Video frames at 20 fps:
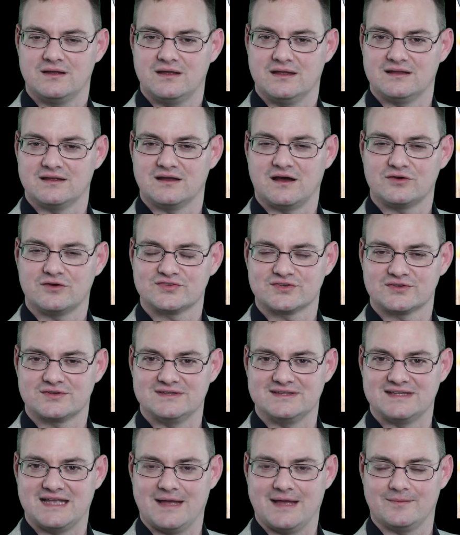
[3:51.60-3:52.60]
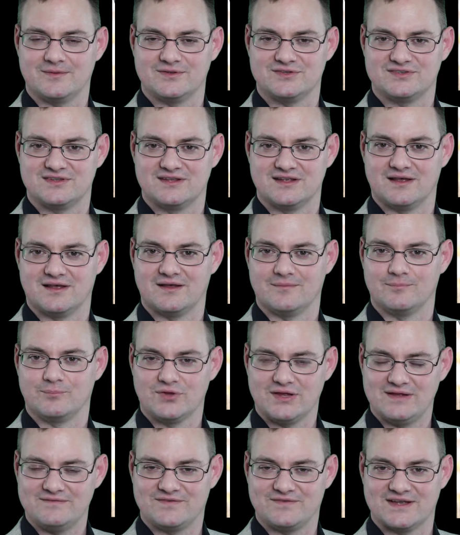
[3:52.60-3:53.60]
And it also can damage the
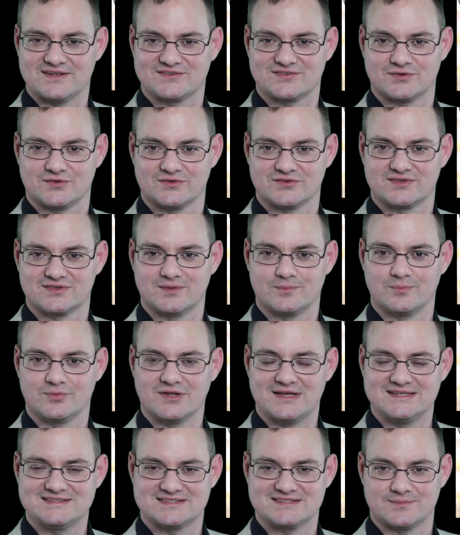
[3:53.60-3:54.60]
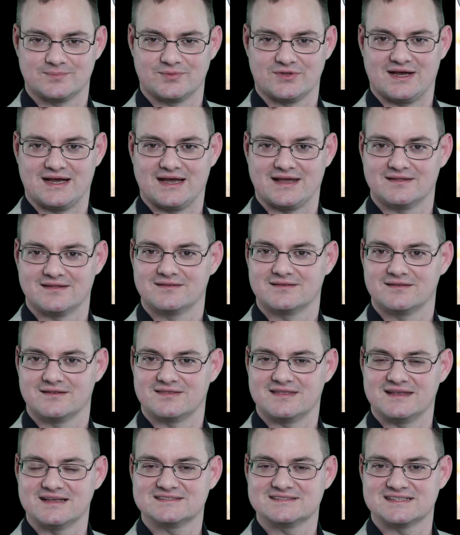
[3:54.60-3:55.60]
blood vessels, the blood supply, the
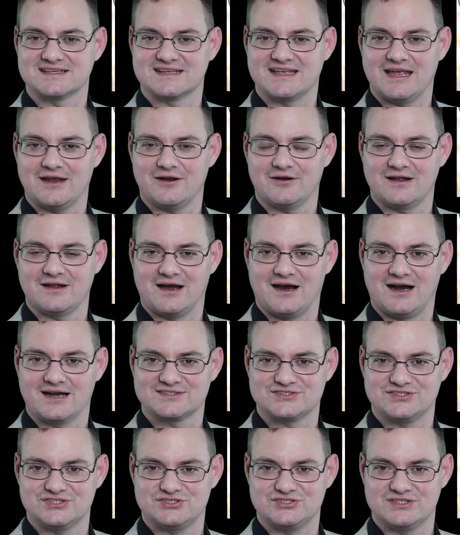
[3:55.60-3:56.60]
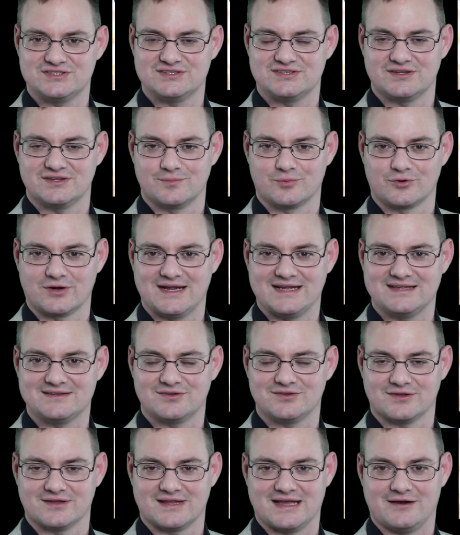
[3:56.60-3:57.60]
things that carry oxygen to the brain
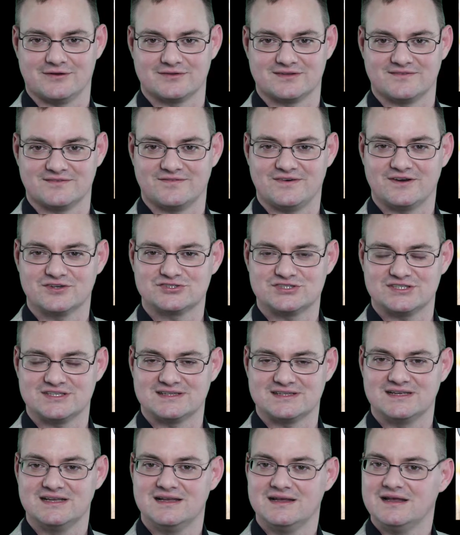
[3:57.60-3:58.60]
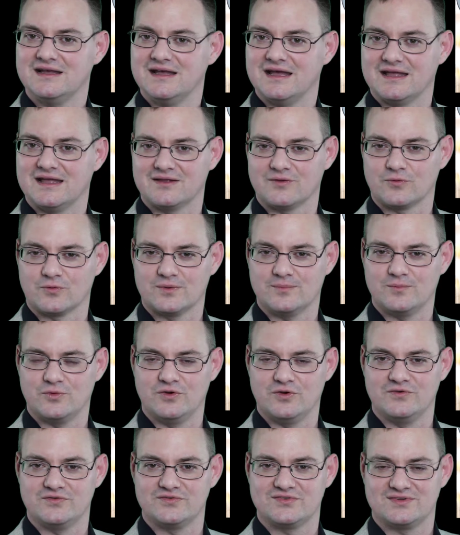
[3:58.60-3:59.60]
to allow it to function, and it
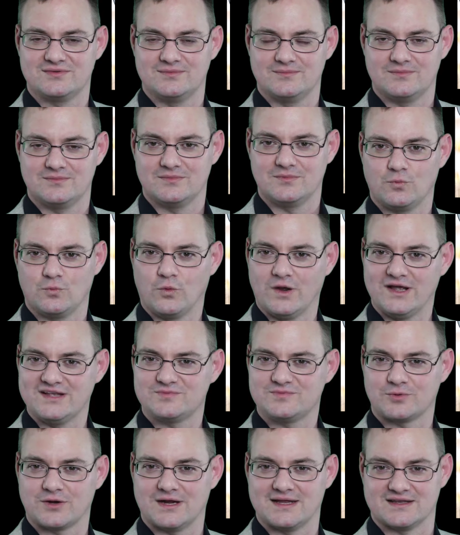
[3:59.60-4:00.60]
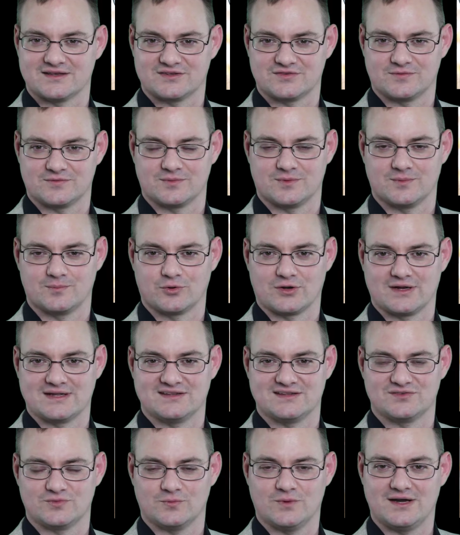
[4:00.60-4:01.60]
removes waste products from the brain
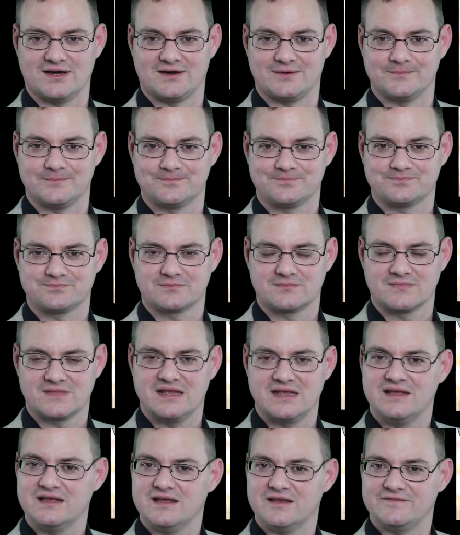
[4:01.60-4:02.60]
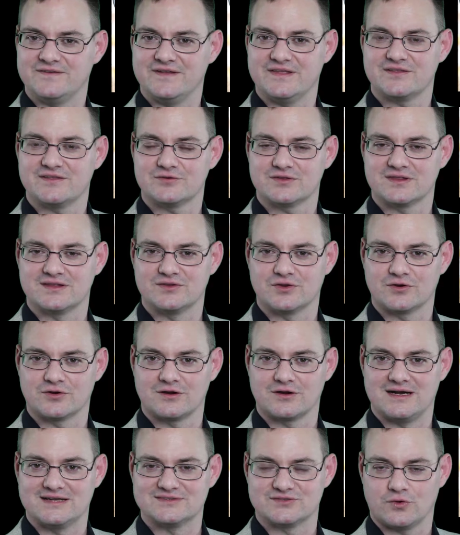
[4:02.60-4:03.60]
as well. If either the
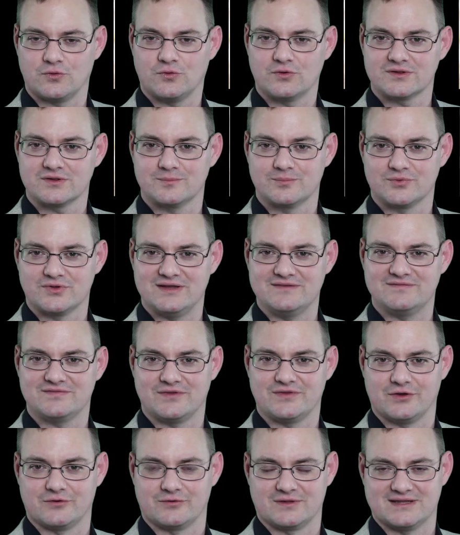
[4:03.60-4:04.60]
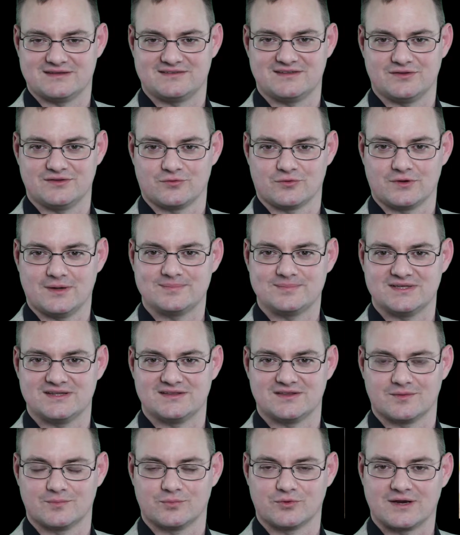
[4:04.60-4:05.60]
neurons or the blood flow gets interrupted
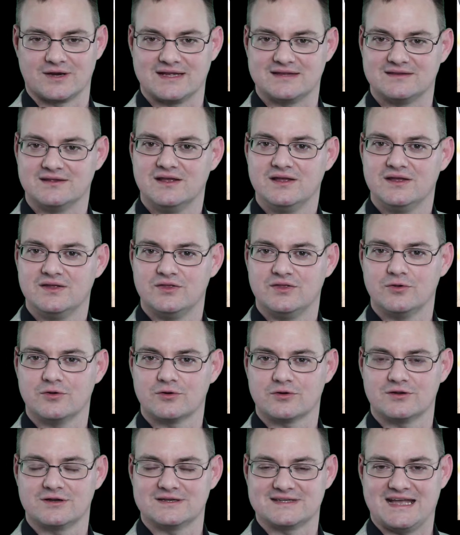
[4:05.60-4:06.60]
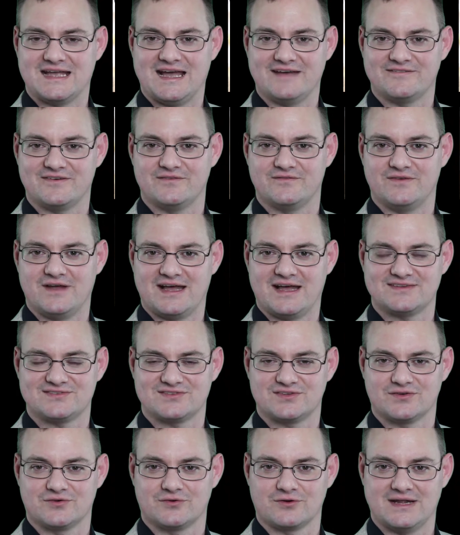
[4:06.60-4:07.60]
in the brain, you are going to have a
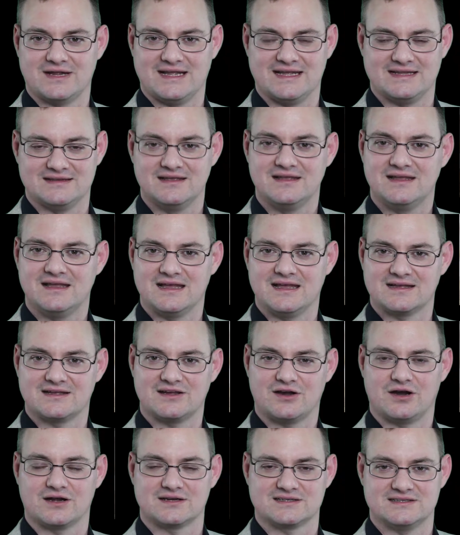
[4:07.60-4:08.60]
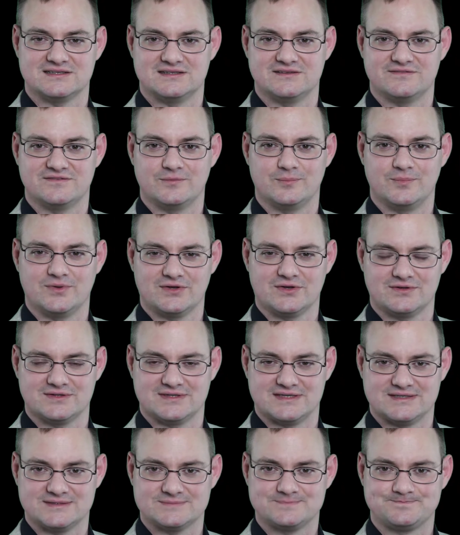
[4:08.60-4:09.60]
vast degrade in cognitive
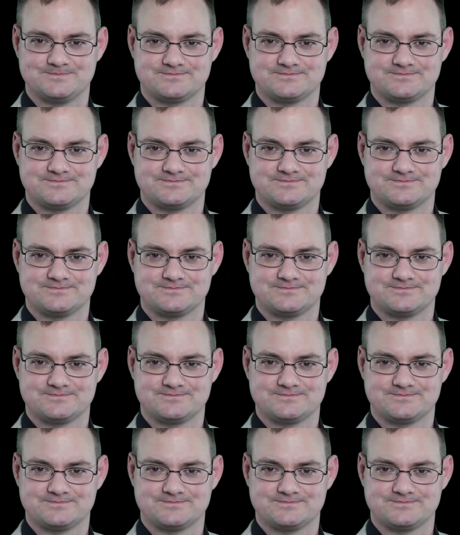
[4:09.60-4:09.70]
ability.